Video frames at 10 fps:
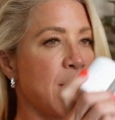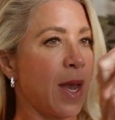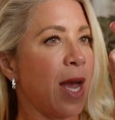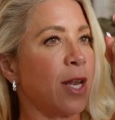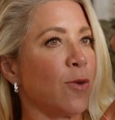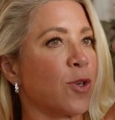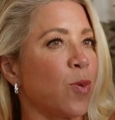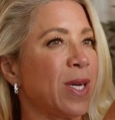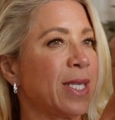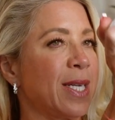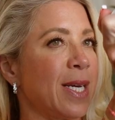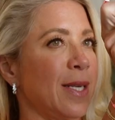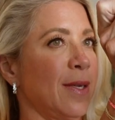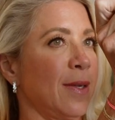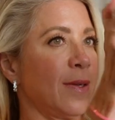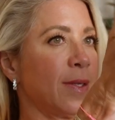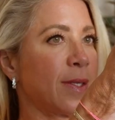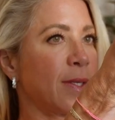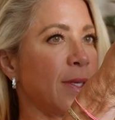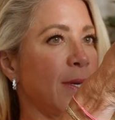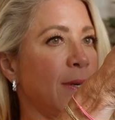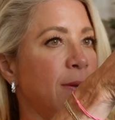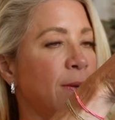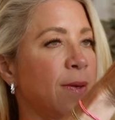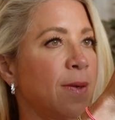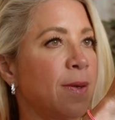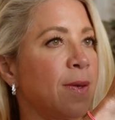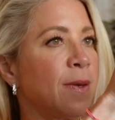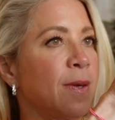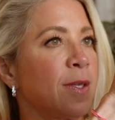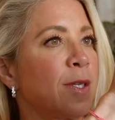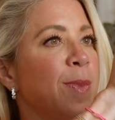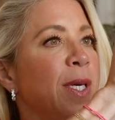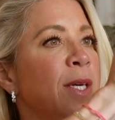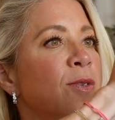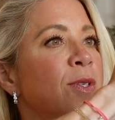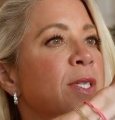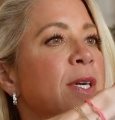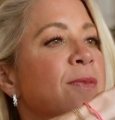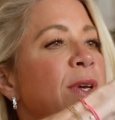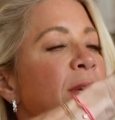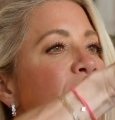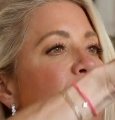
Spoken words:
and you twist it. Let's see. This will be interesting if I can get